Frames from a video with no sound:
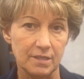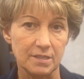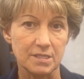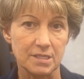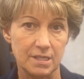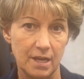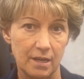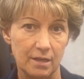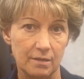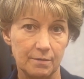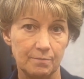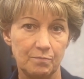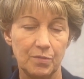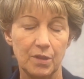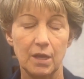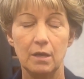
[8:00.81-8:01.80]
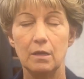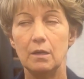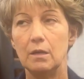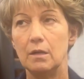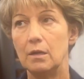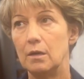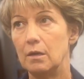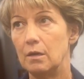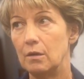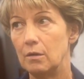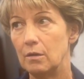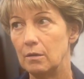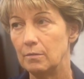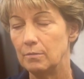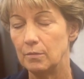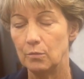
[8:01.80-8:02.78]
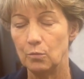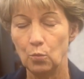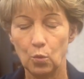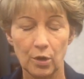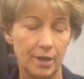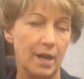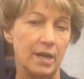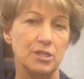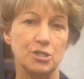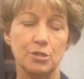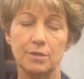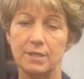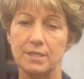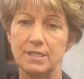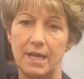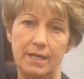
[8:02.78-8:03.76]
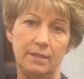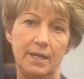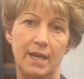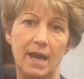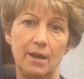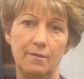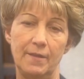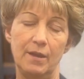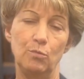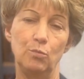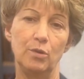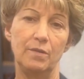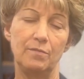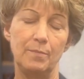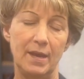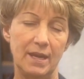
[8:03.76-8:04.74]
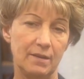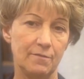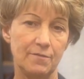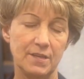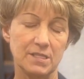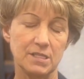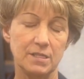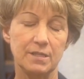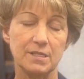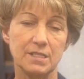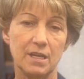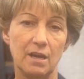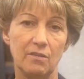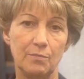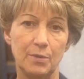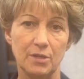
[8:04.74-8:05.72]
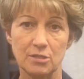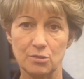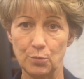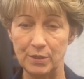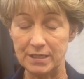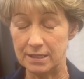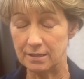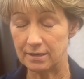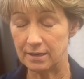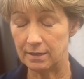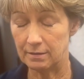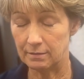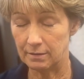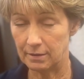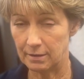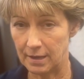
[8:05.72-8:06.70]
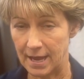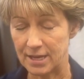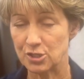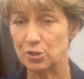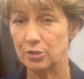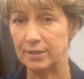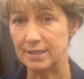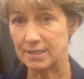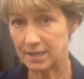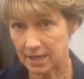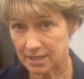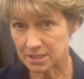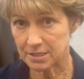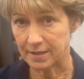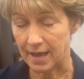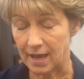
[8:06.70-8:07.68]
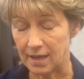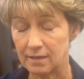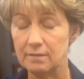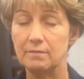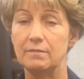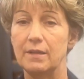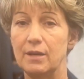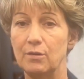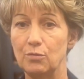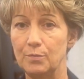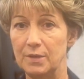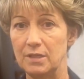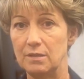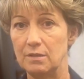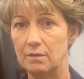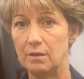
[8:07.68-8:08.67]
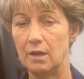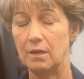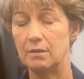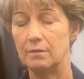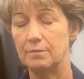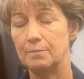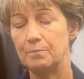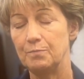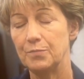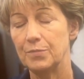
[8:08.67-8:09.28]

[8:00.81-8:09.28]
instead. We're not sure exactly how that would have manifested itself because we didn't actually test that. It would be an um,